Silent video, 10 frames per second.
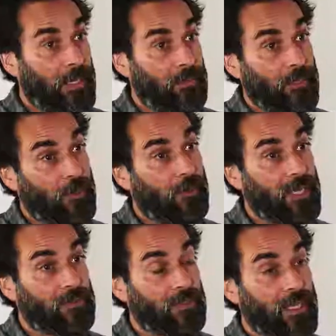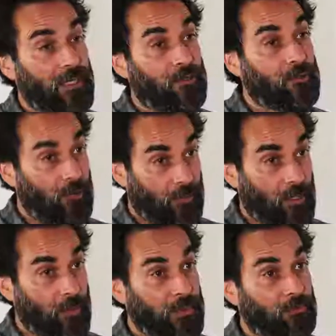And we created the
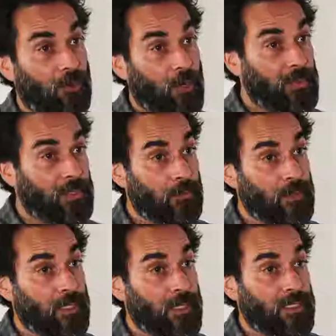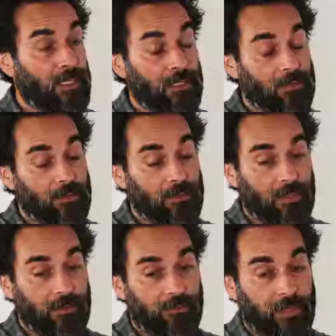editorial with Rob and all the ideas and
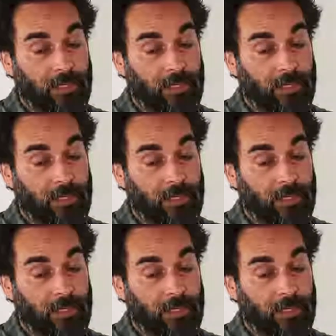stuff.